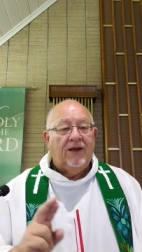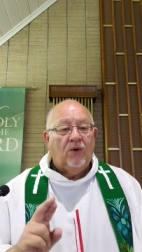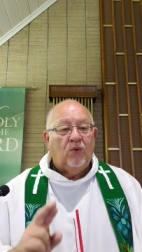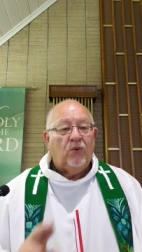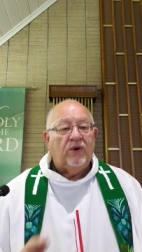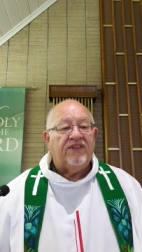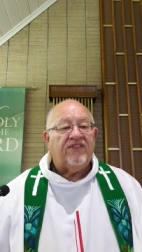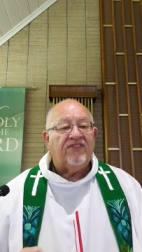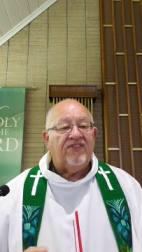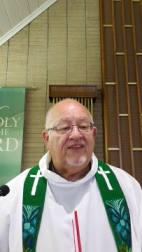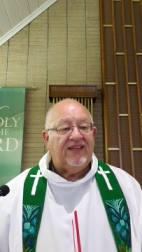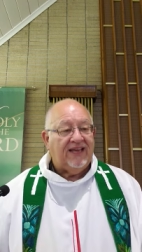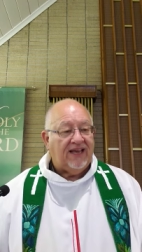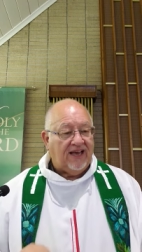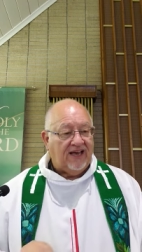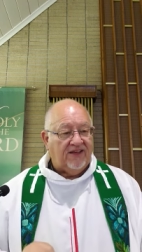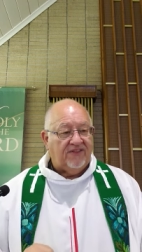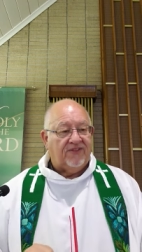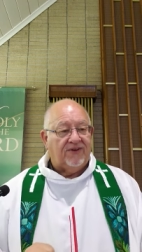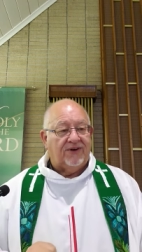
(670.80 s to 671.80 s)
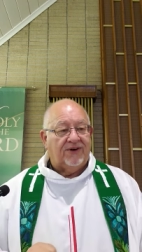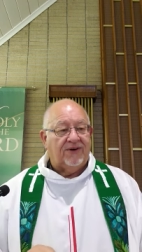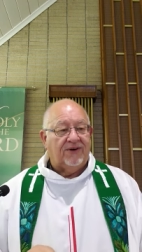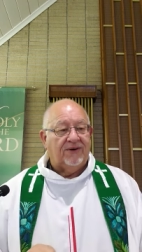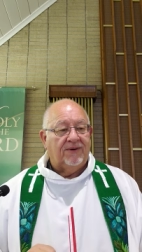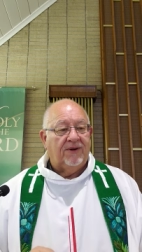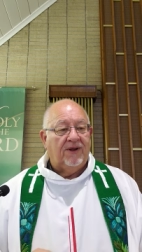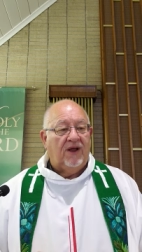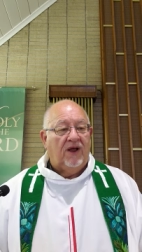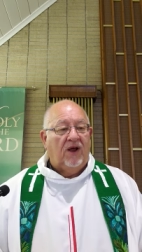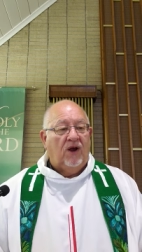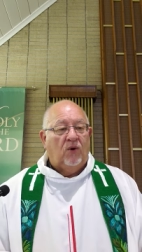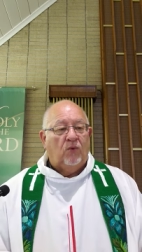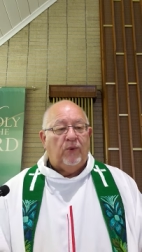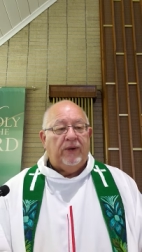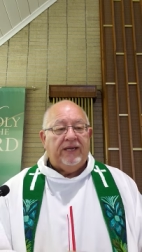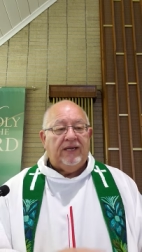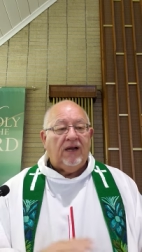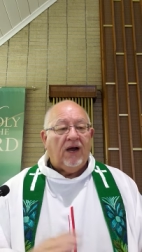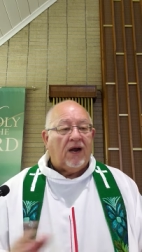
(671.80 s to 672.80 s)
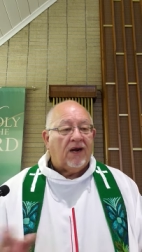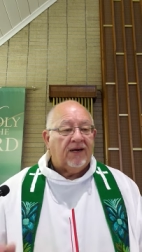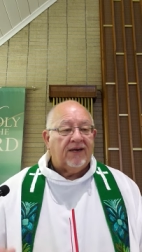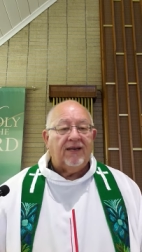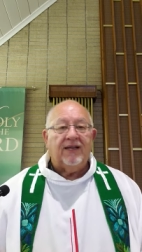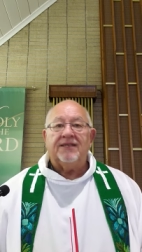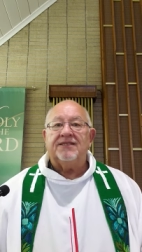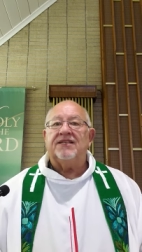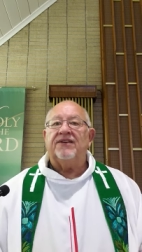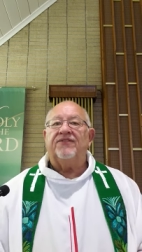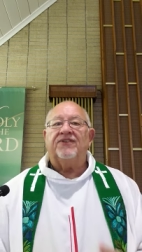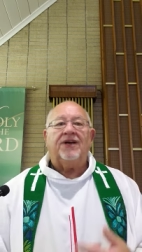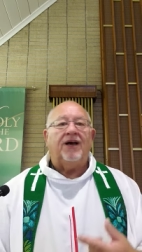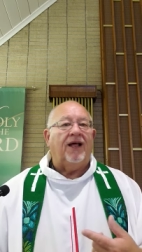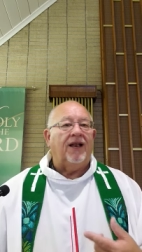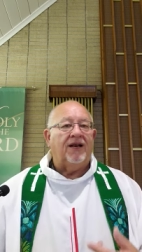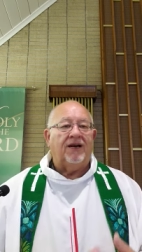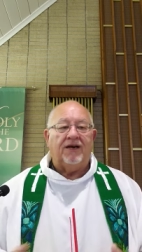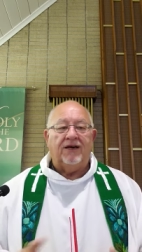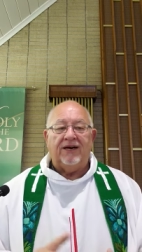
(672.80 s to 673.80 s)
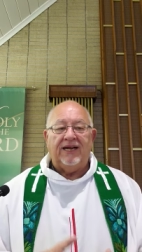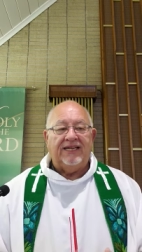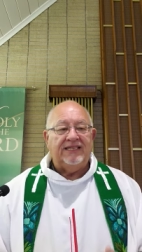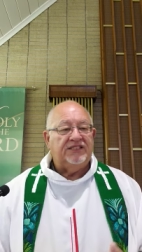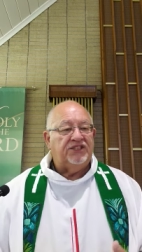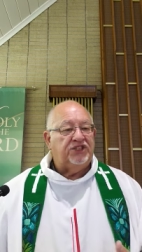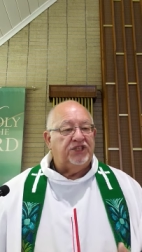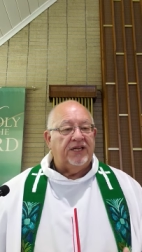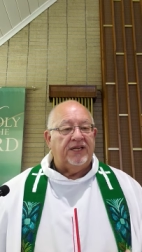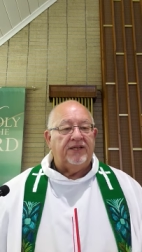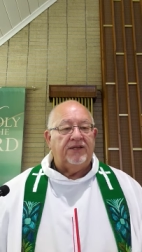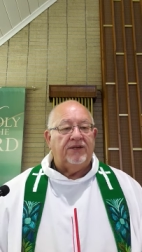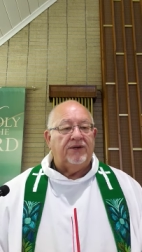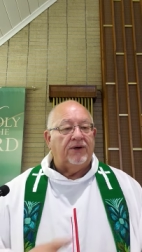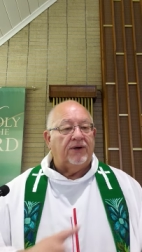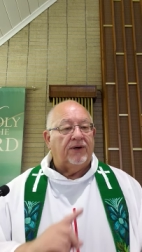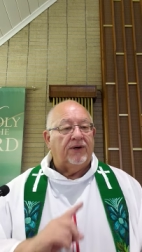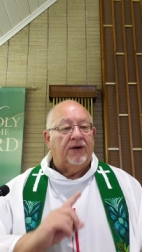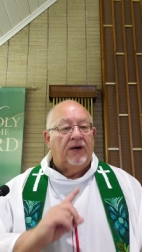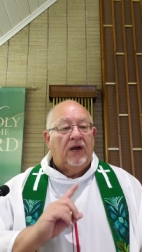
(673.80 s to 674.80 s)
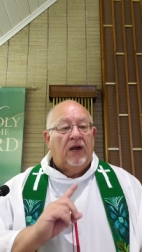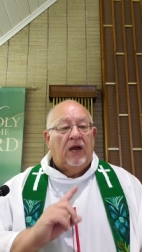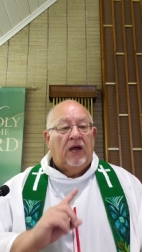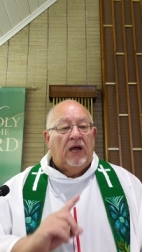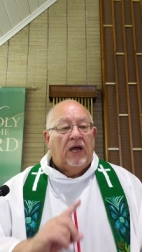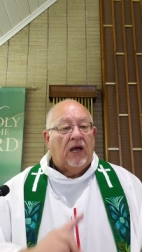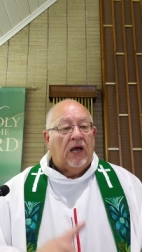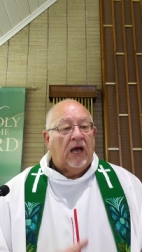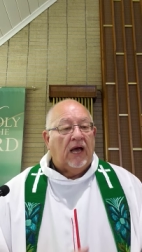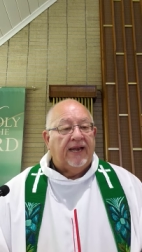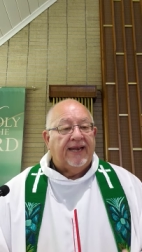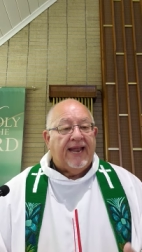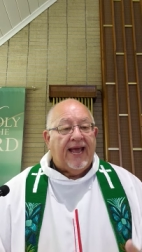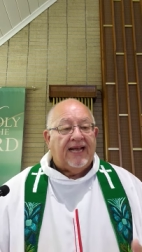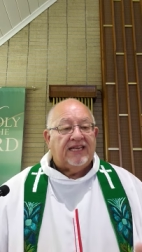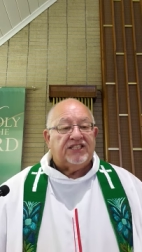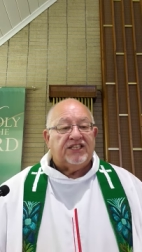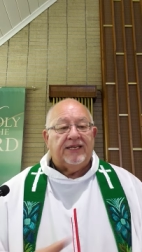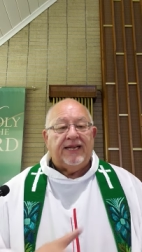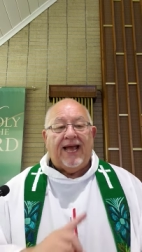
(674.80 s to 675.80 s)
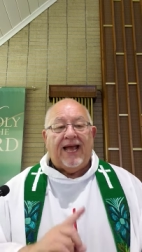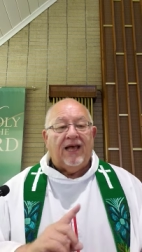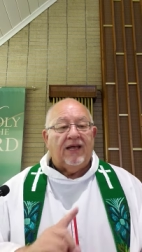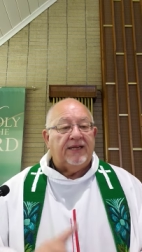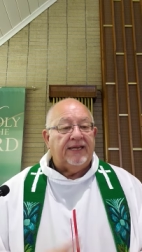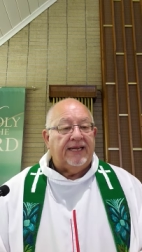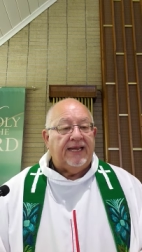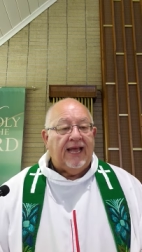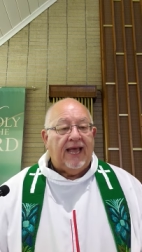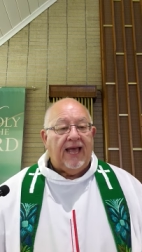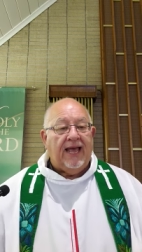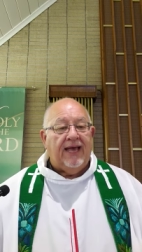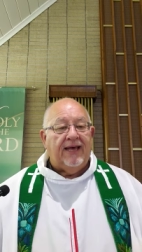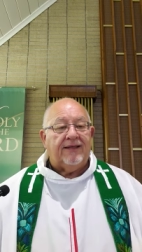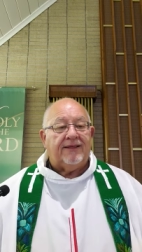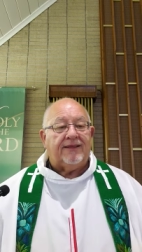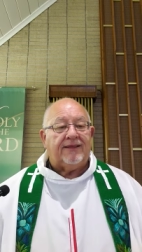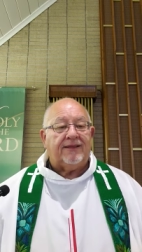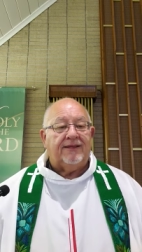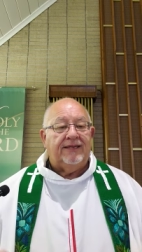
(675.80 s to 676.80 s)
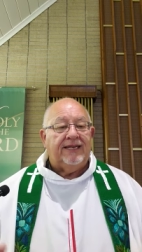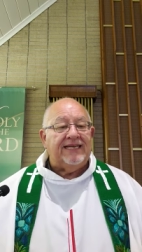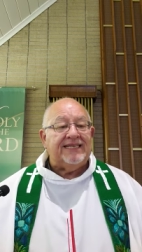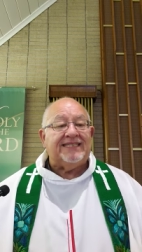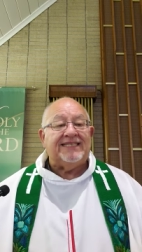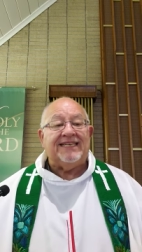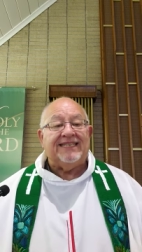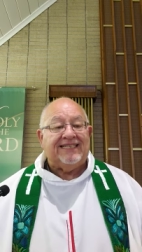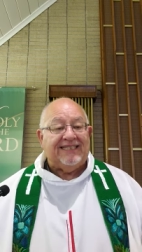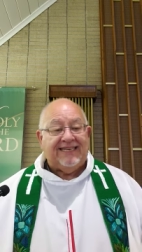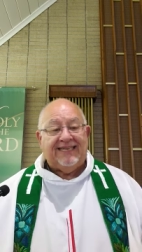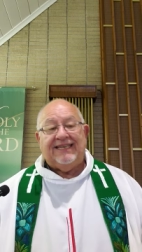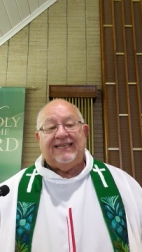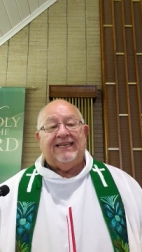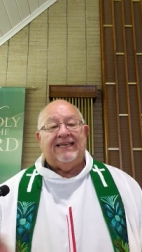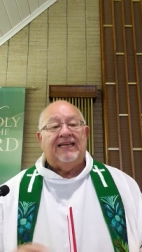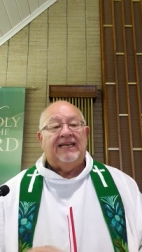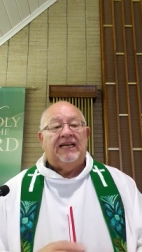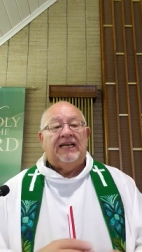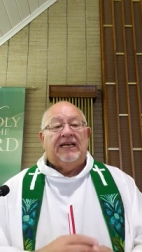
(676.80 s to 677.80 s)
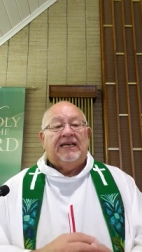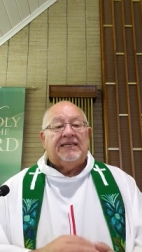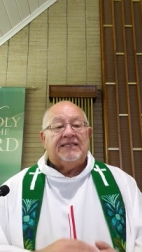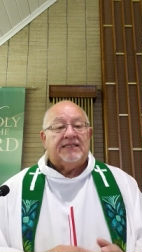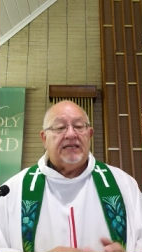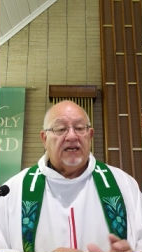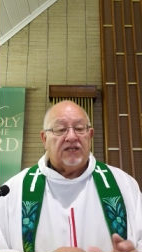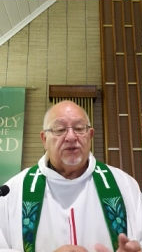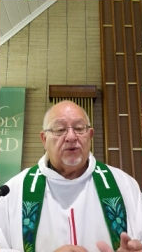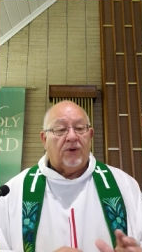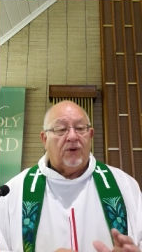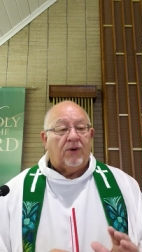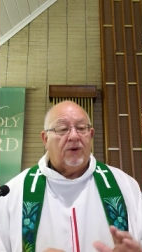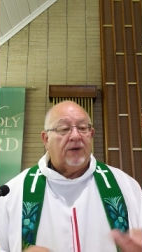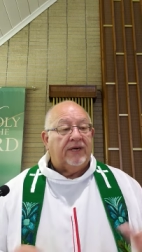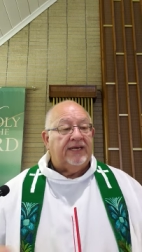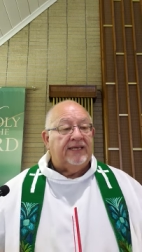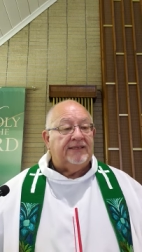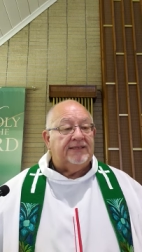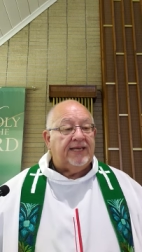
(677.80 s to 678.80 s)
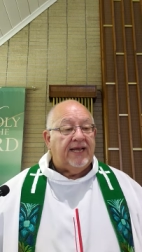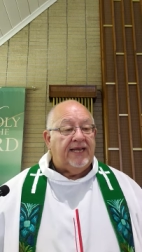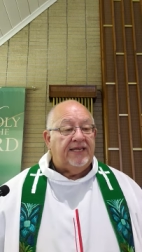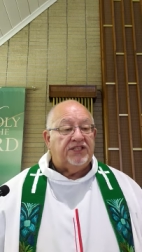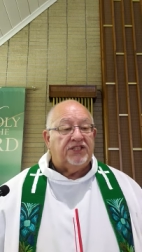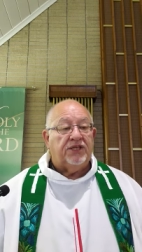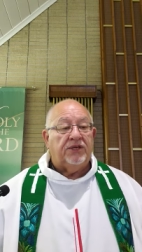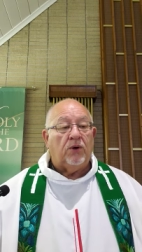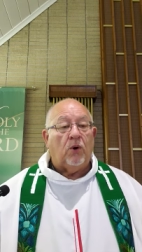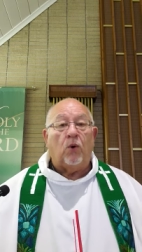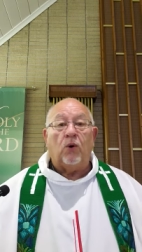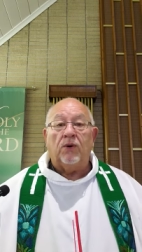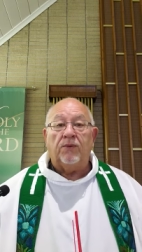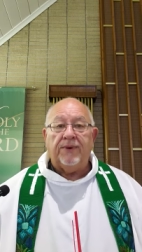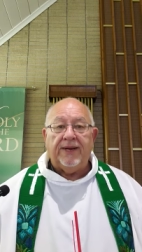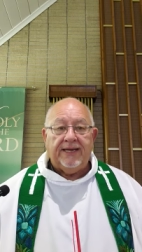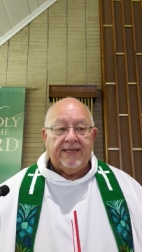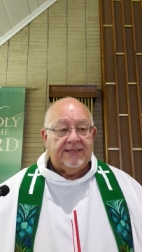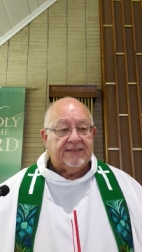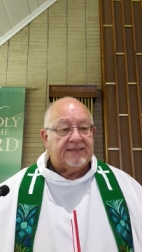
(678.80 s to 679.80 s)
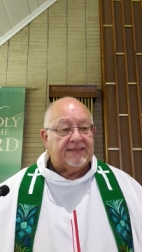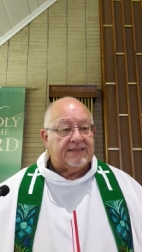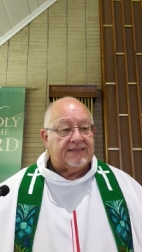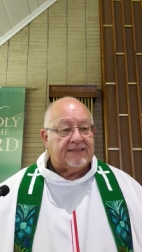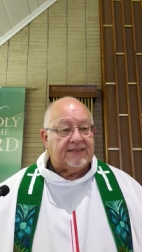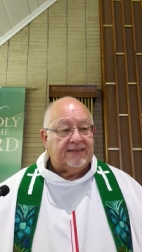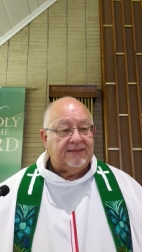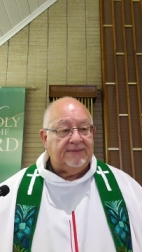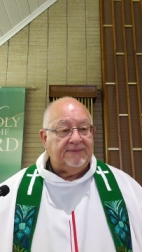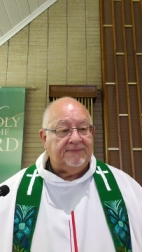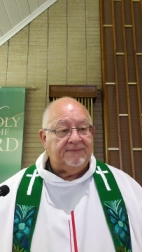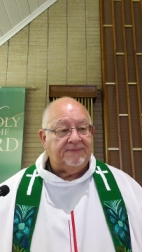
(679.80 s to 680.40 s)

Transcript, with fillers: with the other, regardless of color and gender, uh, nationality, ethnicity, sexual orientation, or race.